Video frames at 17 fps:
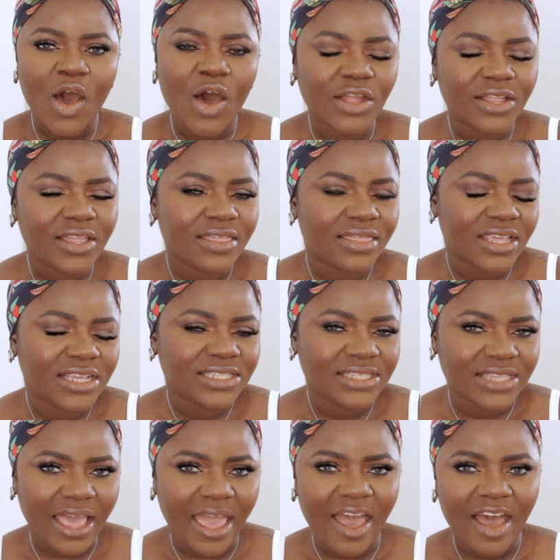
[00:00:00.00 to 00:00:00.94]
Other
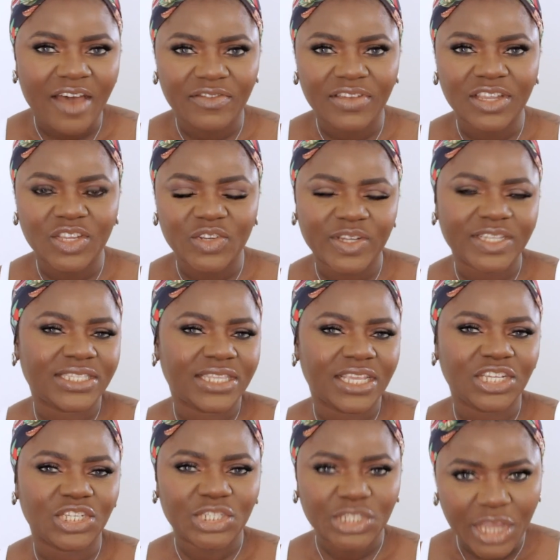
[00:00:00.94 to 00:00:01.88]
things I have interest
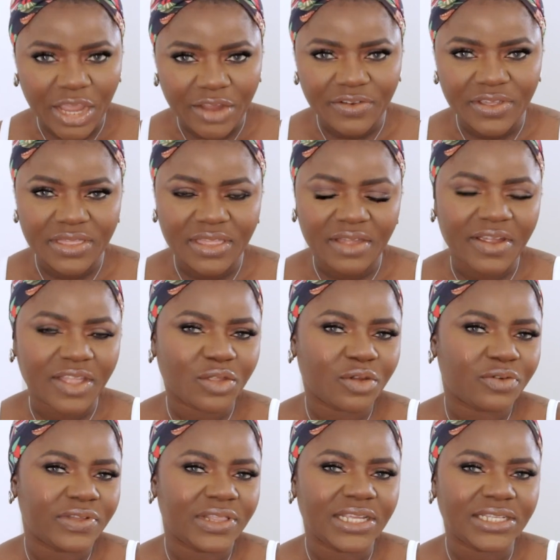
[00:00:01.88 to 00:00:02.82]
in sharing that are
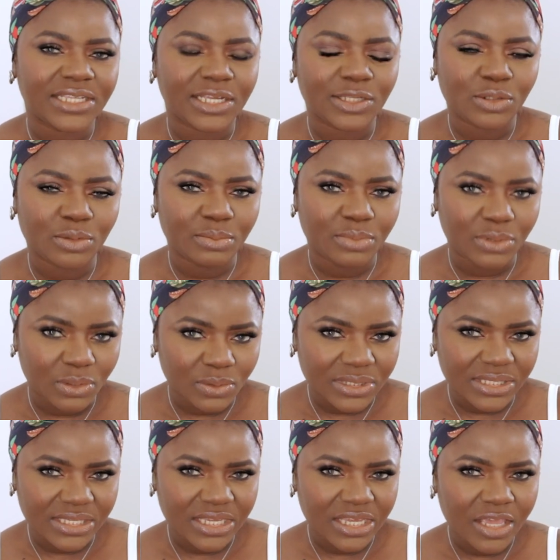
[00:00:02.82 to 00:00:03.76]
not related to
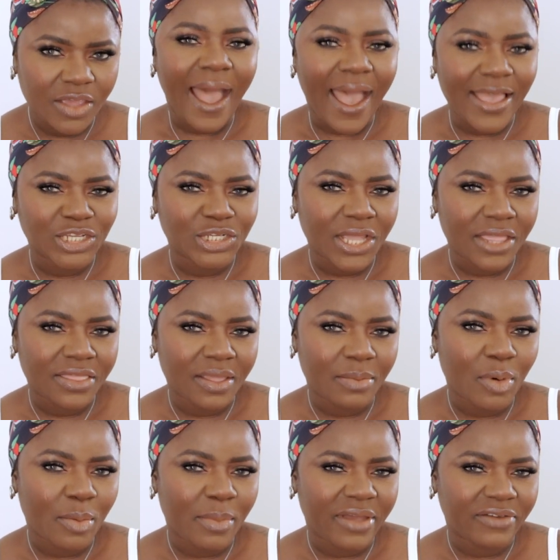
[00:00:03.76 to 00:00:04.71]
beauty, I share
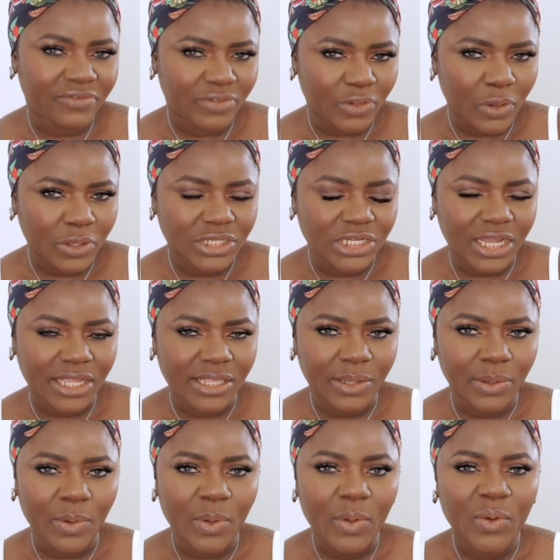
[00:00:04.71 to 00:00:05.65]
them on my vlog
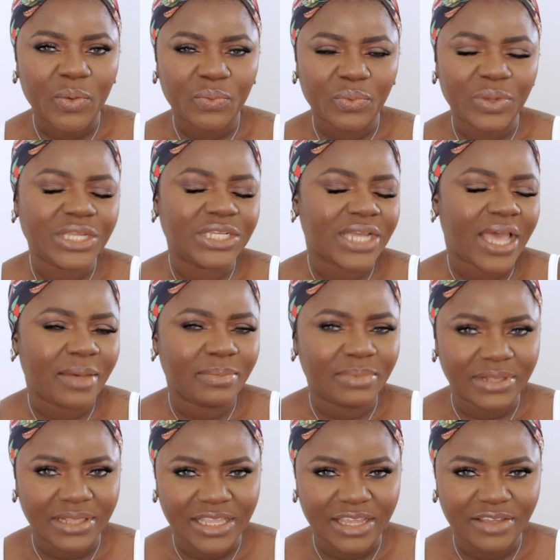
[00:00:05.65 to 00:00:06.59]
channel, which I
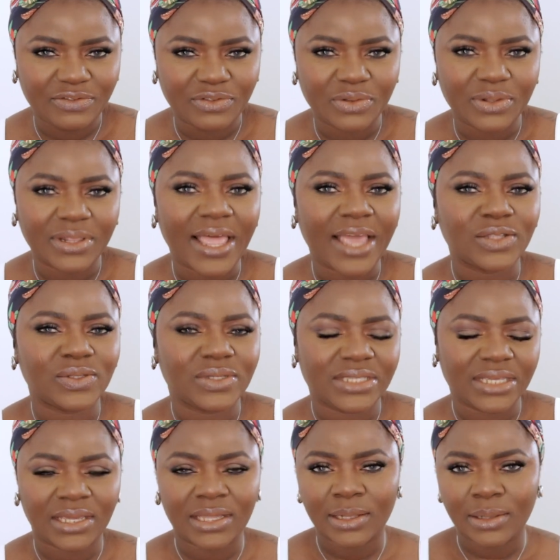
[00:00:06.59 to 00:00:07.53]
believe you'd like to
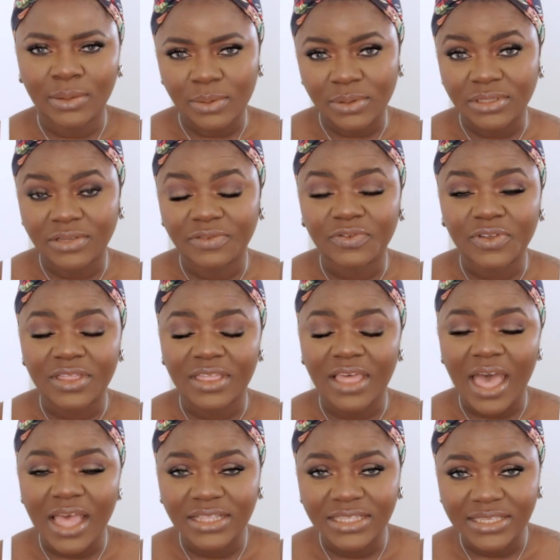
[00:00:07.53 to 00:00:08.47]
take a look. So for
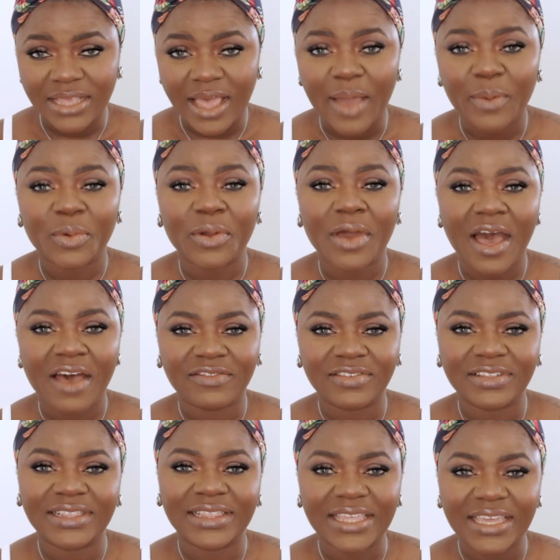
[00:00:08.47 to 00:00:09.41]
that, I will
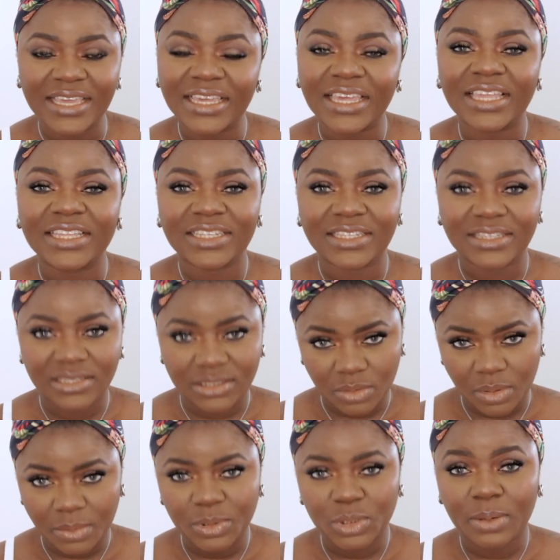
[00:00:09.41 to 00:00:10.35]
have a link in the
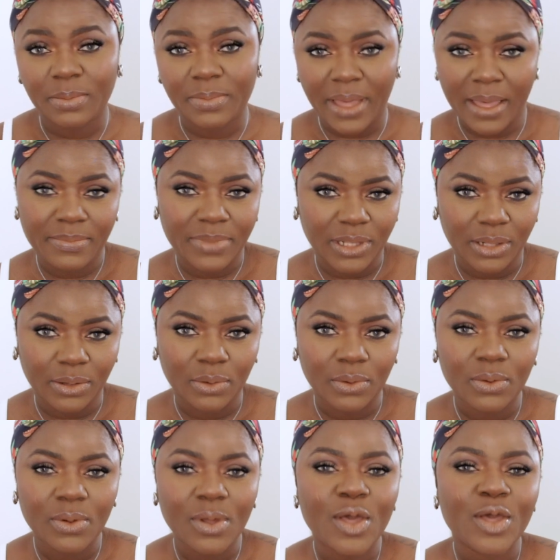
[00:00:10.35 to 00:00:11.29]
description bar
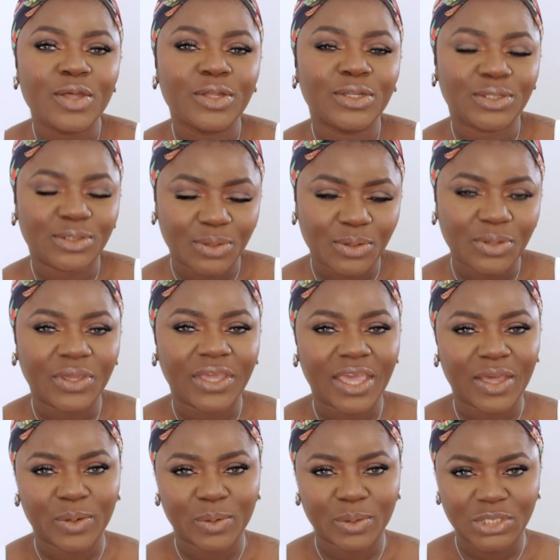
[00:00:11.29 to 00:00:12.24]
below so you
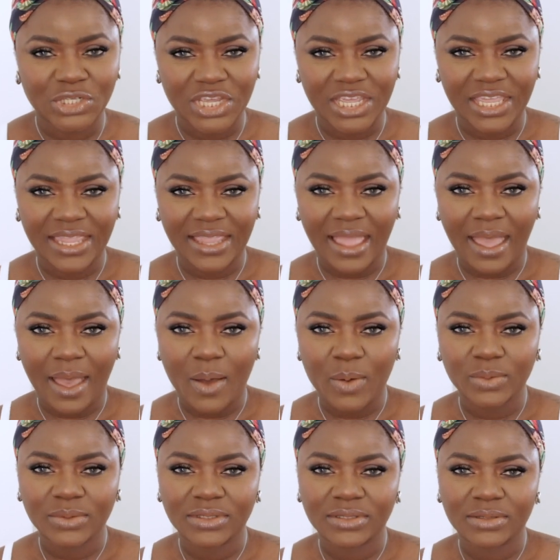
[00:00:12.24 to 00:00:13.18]
can go check it
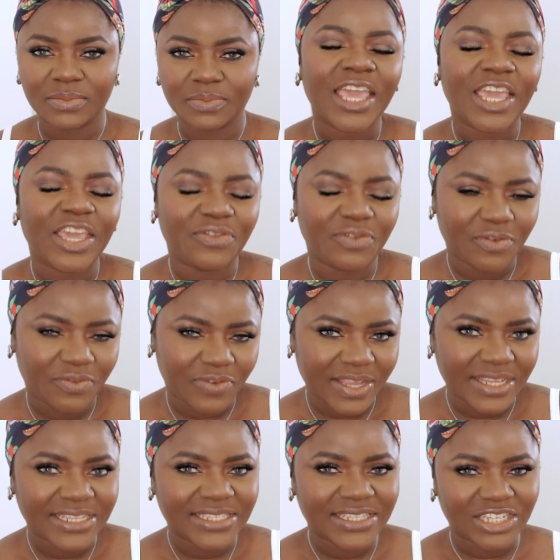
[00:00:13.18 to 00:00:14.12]
out. If you
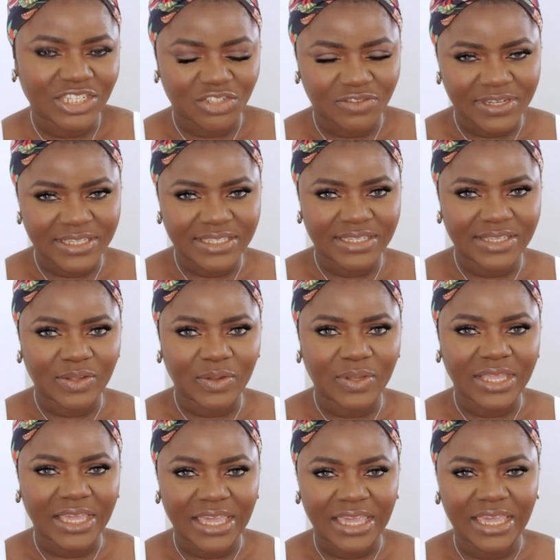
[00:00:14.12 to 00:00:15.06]
find it interesting
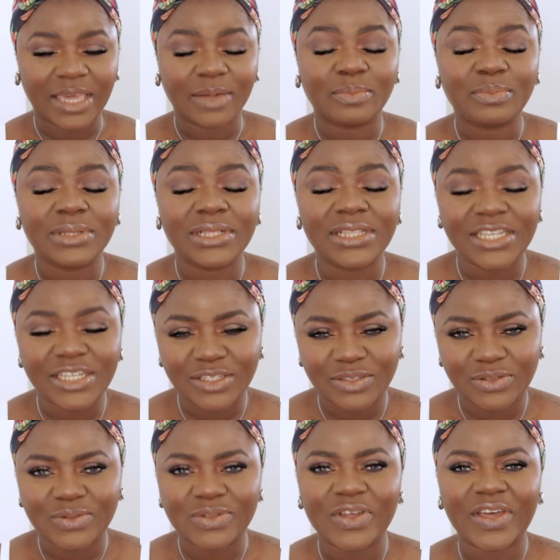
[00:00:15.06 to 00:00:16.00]
on here,
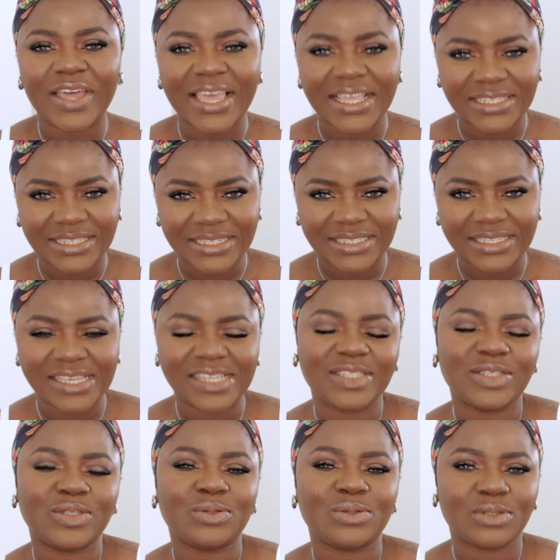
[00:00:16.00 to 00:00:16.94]
please do not
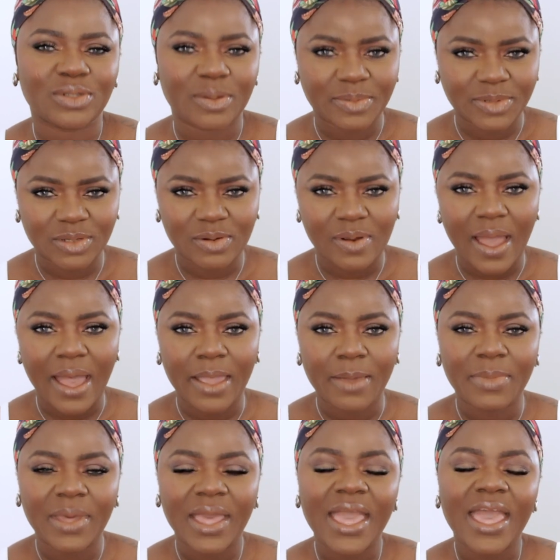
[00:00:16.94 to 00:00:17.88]
hesitate to
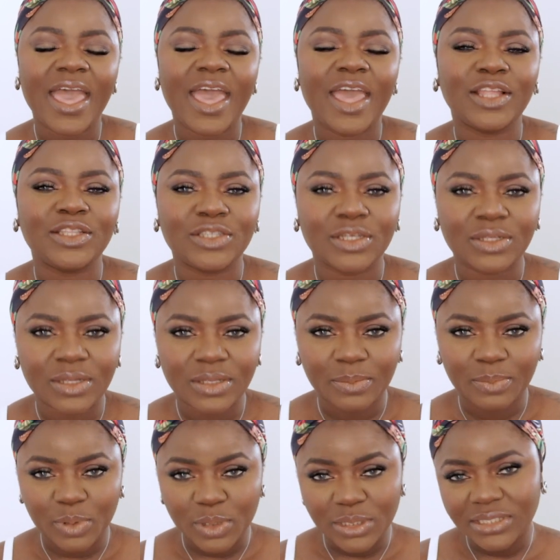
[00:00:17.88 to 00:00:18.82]
subscribe and turn on
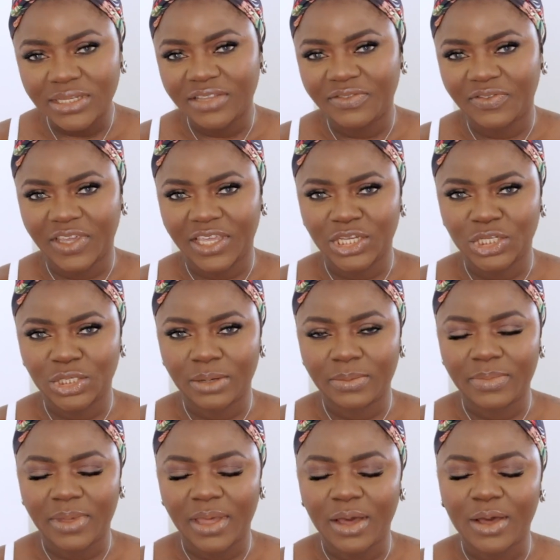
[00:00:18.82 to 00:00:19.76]
the post
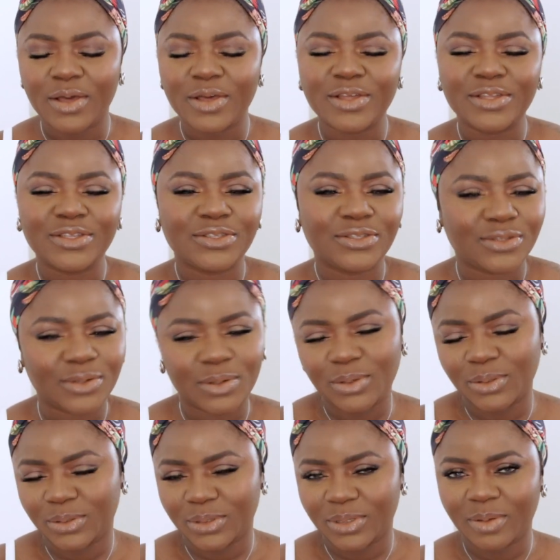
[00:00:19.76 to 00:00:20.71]
notification bell so
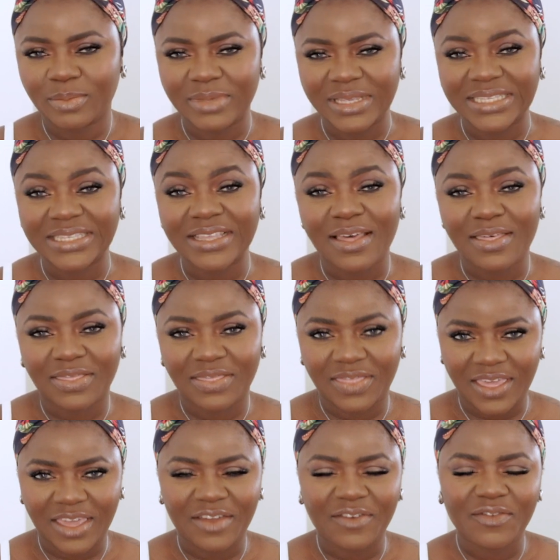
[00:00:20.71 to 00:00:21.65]
you do not miss a
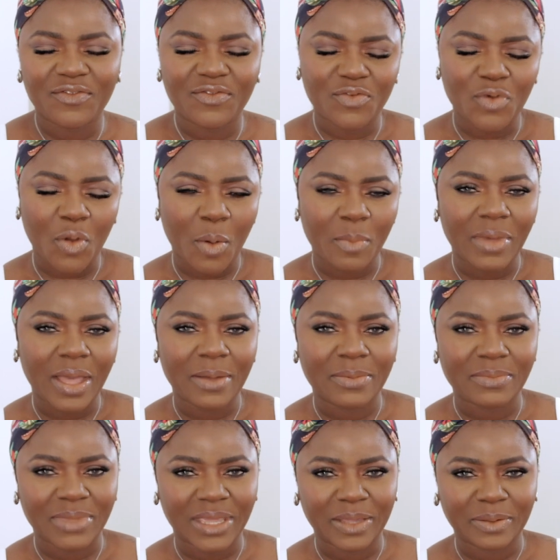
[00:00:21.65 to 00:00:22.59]
thing from
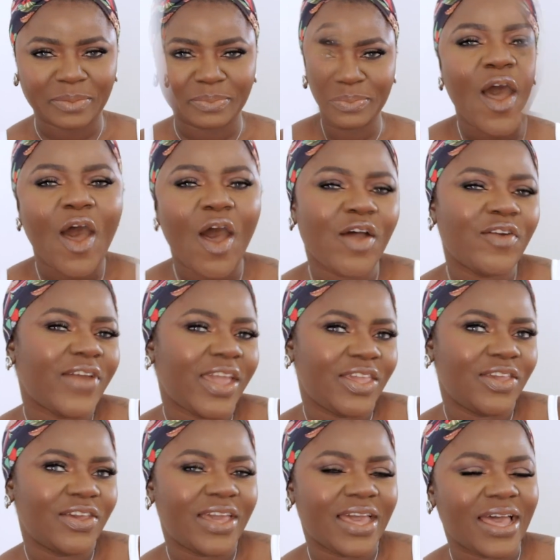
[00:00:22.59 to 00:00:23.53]
me. All
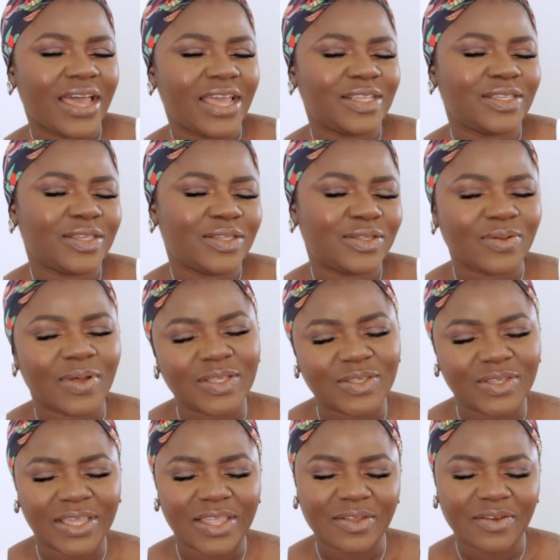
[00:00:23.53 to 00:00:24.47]
right, you guys, so
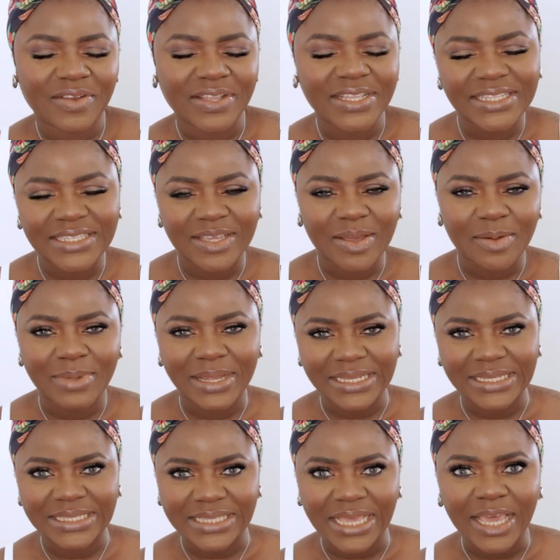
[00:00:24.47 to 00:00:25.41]
as you can already tell by
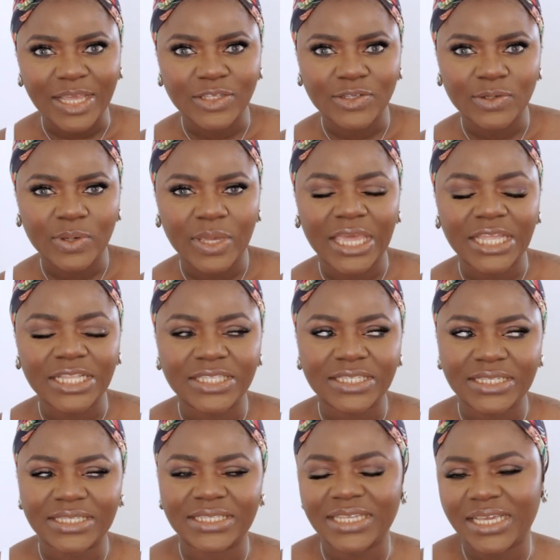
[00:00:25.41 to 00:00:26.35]
the title, in
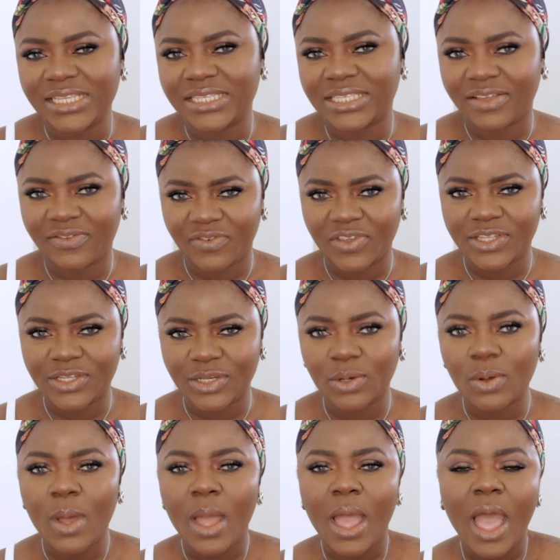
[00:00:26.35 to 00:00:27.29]
today's
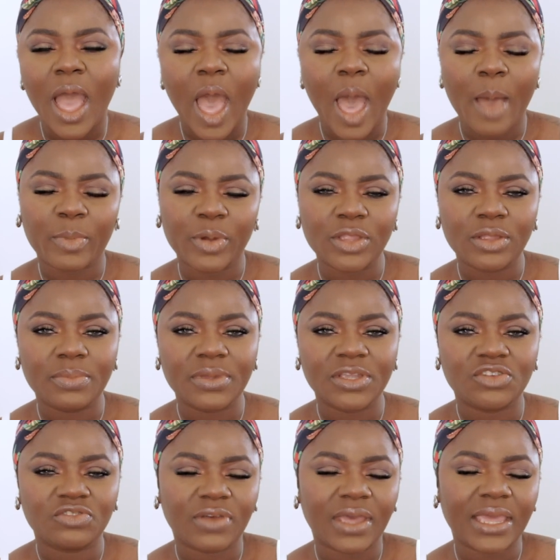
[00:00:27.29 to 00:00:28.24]
video, I'm going to
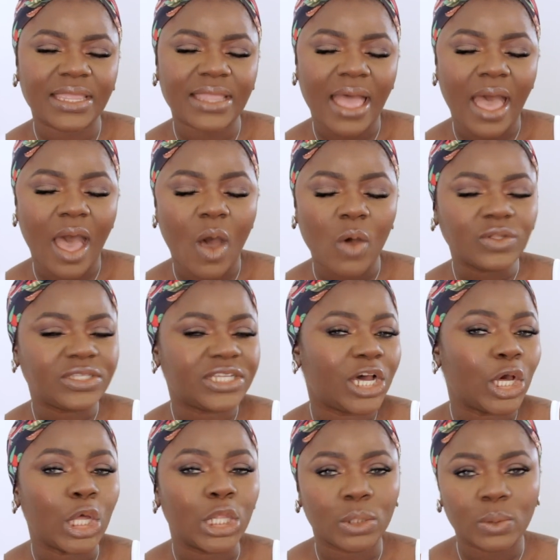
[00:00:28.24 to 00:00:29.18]
be trying out
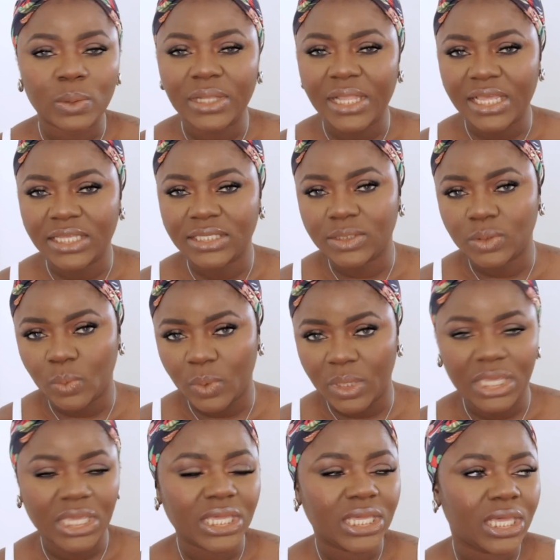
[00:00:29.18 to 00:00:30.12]
a glueless
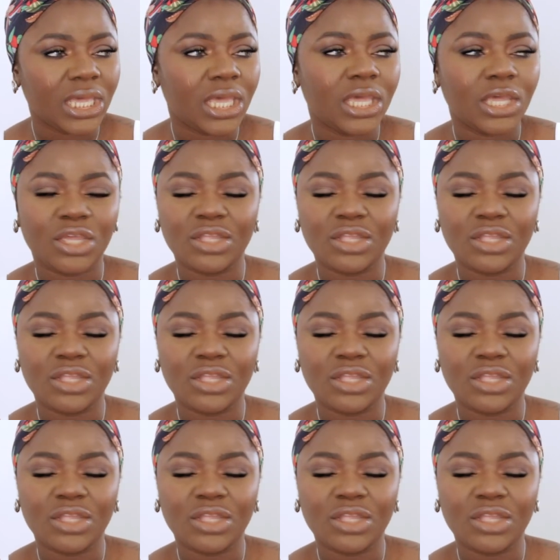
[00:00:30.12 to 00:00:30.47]
wig.